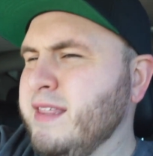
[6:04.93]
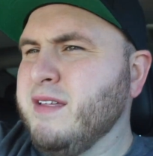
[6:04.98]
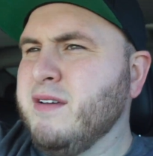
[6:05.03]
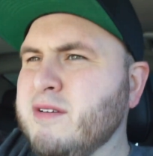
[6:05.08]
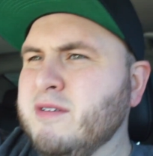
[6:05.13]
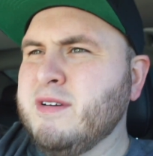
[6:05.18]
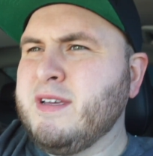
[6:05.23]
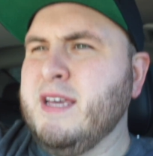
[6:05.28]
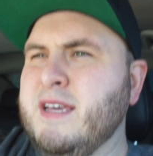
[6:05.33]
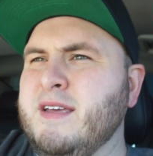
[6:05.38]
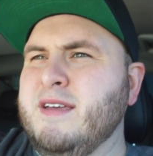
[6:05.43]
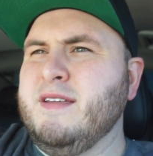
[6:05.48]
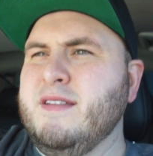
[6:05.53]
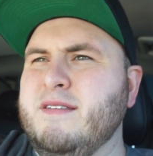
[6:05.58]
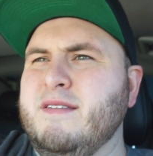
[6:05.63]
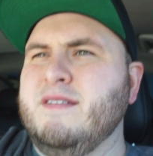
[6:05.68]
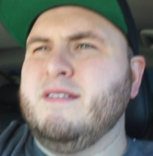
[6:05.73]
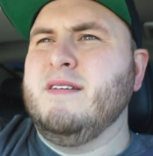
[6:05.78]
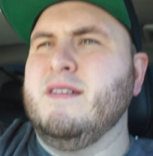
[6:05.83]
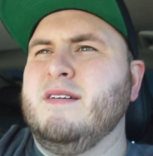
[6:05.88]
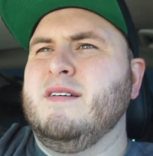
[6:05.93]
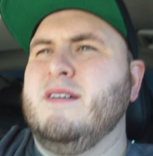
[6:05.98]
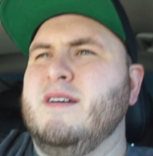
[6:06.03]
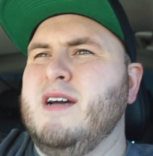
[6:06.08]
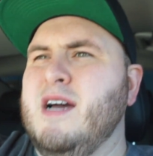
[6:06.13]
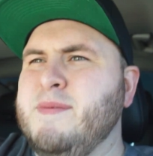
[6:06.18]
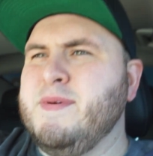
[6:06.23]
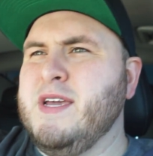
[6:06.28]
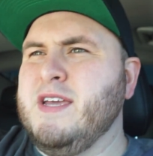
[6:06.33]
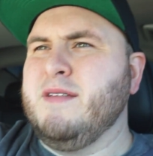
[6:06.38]
little kid.
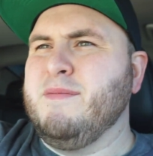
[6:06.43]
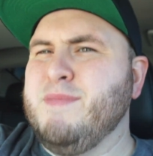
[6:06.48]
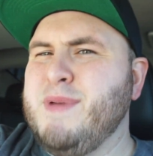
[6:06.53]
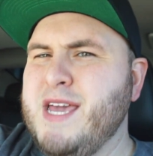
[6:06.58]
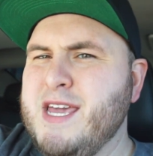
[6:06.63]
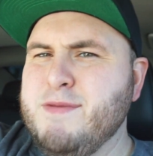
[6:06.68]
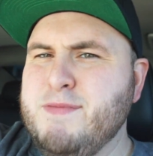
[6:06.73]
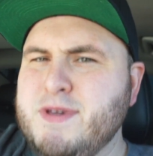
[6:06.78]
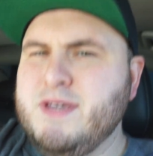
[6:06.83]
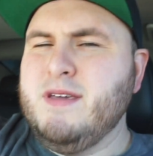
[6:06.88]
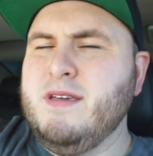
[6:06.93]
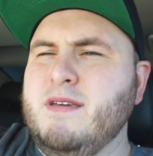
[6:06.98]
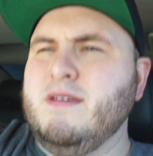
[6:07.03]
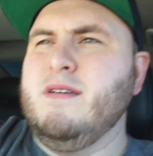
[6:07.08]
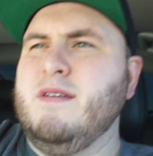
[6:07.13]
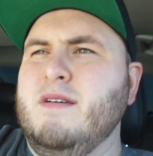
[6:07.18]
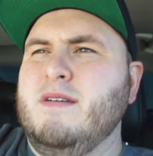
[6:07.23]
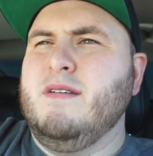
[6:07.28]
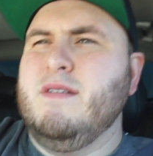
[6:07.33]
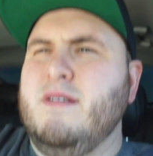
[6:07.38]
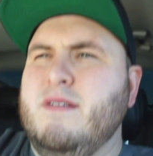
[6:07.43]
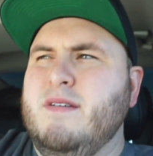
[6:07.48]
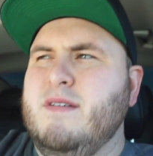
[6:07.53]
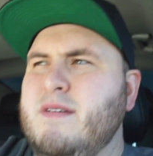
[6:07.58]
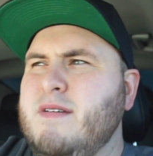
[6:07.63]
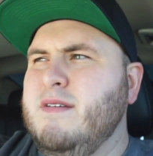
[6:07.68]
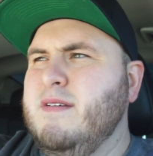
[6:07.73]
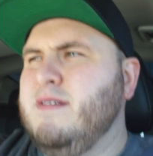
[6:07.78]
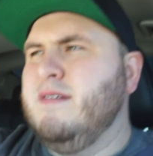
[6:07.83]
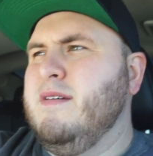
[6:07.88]
I mean, baby.
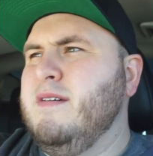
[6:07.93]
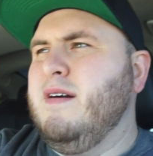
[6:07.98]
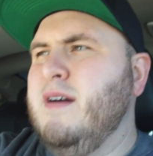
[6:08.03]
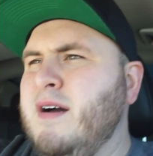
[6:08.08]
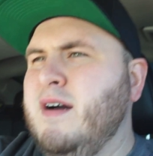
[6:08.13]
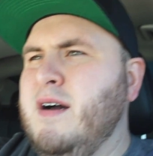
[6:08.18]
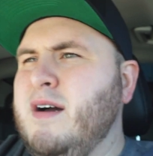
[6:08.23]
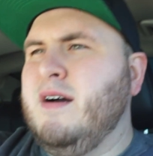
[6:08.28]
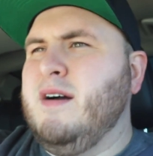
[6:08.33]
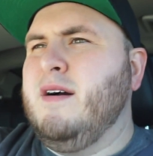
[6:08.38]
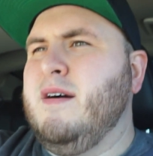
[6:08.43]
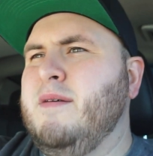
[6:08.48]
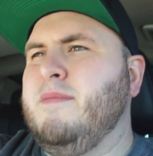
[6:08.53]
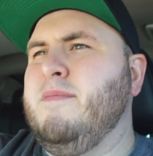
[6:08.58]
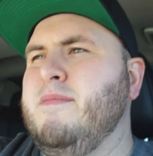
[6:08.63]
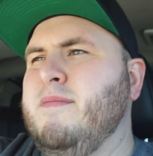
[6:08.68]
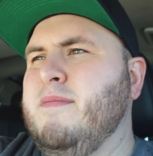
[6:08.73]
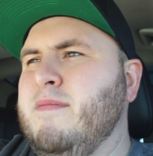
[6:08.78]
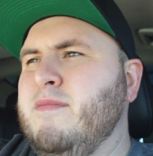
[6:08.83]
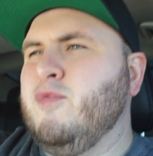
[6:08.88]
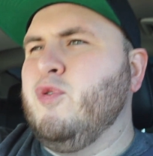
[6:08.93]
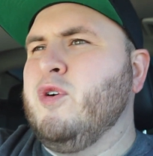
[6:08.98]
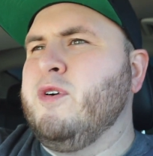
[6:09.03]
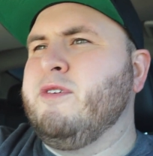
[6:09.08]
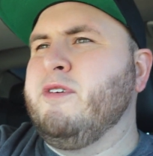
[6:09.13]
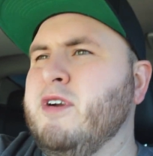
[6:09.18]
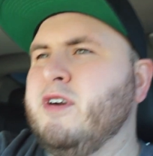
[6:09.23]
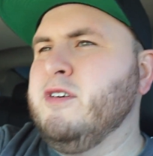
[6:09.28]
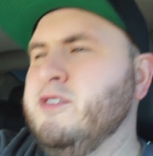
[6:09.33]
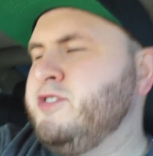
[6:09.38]
Um, we're
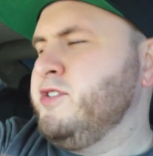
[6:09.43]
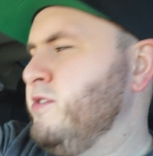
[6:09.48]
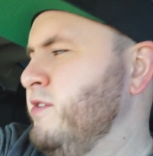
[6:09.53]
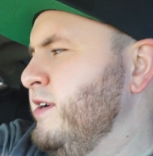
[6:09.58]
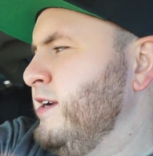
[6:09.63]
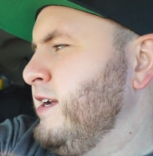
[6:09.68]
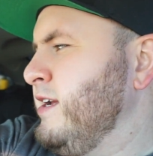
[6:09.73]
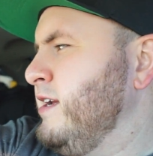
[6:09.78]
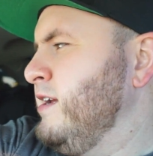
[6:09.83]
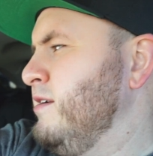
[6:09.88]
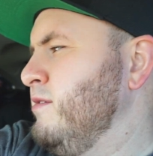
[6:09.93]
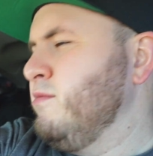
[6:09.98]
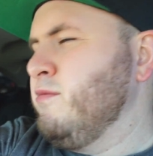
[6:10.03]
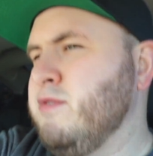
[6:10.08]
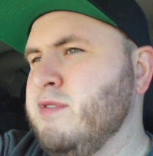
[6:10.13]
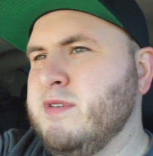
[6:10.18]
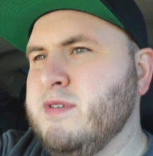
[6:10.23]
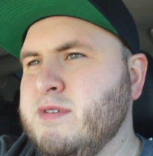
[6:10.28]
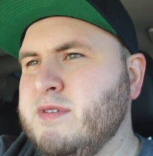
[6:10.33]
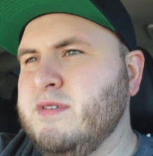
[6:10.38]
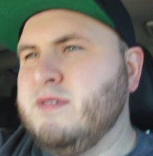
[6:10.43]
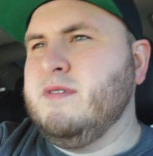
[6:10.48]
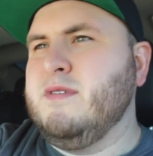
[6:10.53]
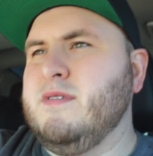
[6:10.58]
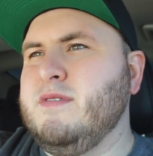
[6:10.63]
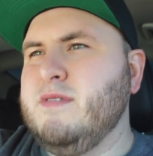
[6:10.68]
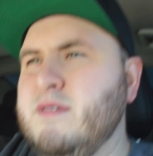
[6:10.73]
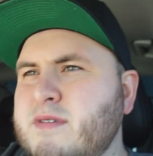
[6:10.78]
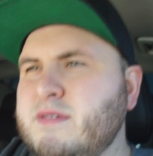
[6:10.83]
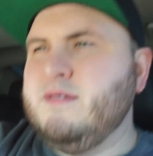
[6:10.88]
nurturing it. We're
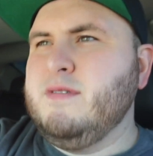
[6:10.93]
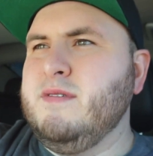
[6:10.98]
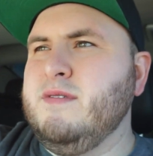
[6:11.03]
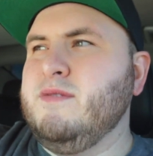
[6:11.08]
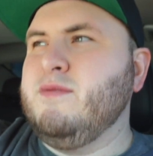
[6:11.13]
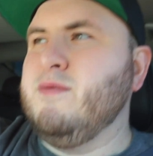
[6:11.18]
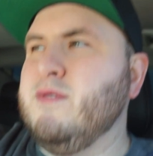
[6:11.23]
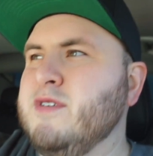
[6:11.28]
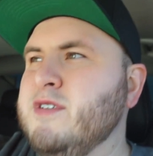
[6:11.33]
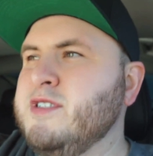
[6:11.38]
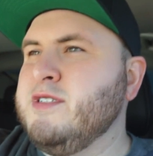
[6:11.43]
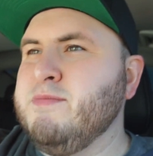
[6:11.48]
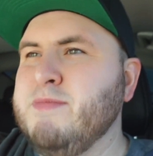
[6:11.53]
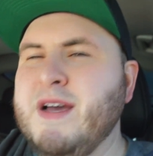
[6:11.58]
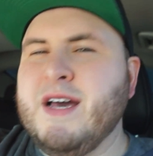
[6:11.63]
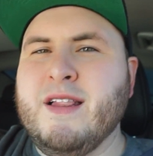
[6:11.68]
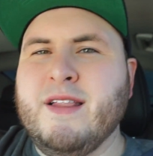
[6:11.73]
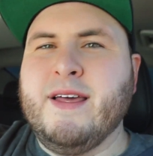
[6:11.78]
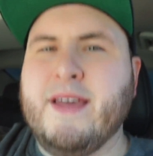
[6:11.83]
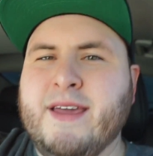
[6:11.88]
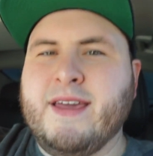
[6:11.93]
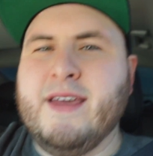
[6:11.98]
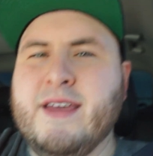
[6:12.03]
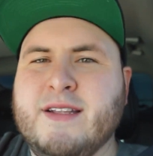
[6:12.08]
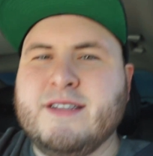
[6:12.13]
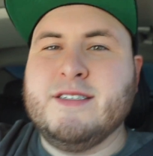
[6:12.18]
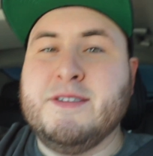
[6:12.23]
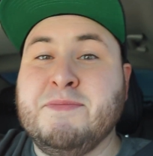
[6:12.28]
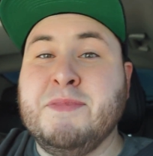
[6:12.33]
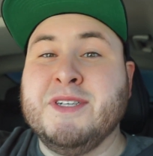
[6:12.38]
we're smelling
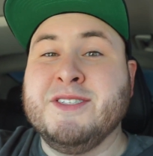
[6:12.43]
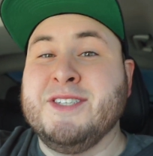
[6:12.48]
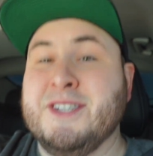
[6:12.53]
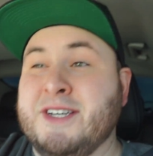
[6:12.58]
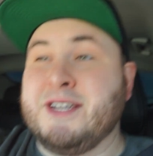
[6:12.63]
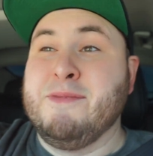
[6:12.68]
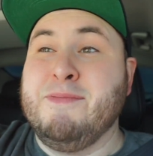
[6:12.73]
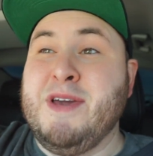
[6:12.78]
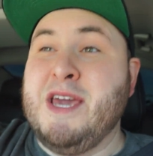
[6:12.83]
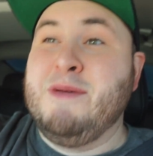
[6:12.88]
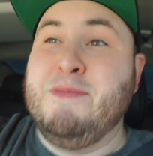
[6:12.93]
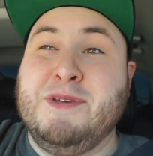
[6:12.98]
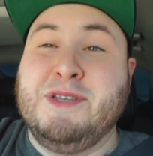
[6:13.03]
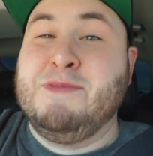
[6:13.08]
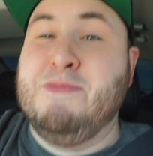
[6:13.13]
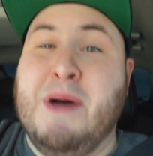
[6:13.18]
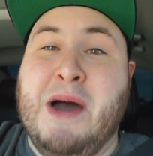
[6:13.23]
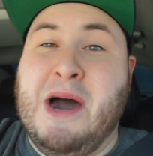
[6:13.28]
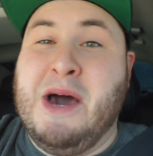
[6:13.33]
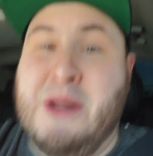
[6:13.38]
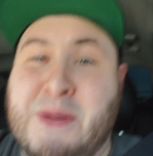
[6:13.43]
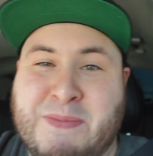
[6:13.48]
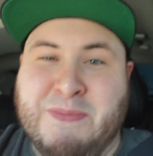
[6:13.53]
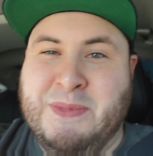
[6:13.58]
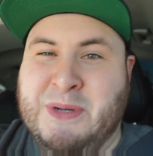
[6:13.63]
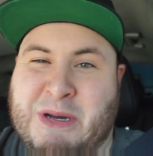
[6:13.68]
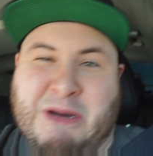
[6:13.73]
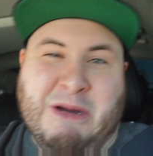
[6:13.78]
it. it smells like a baby's bottom.